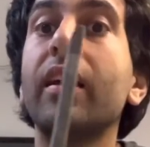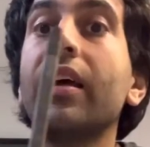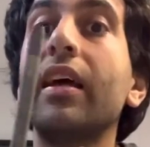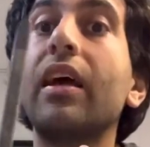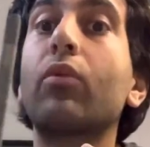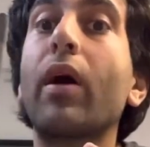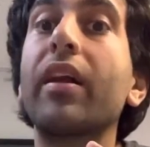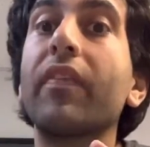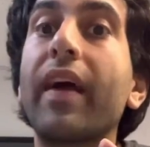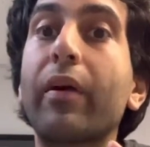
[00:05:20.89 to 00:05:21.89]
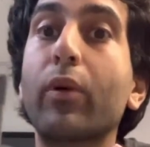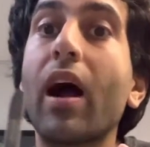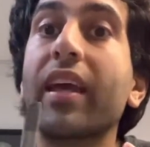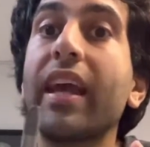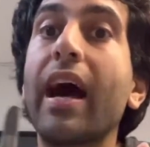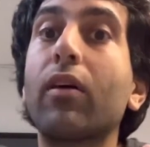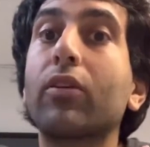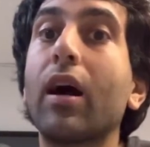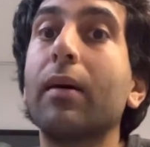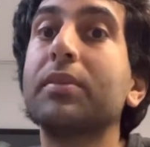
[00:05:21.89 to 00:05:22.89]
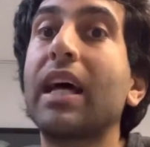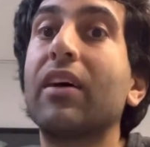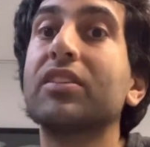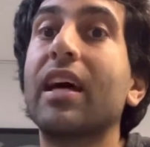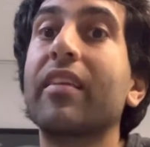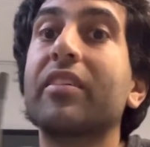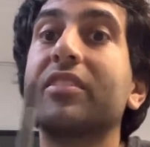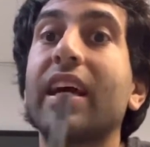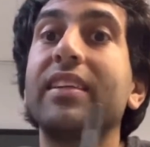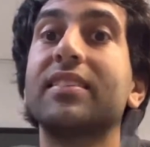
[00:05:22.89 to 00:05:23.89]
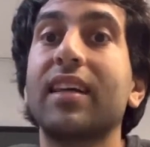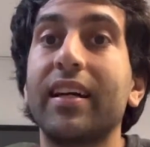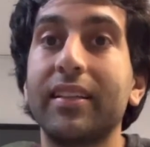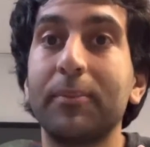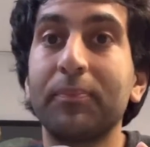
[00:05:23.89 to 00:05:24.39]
right on that rocky outcrops outside of their den site.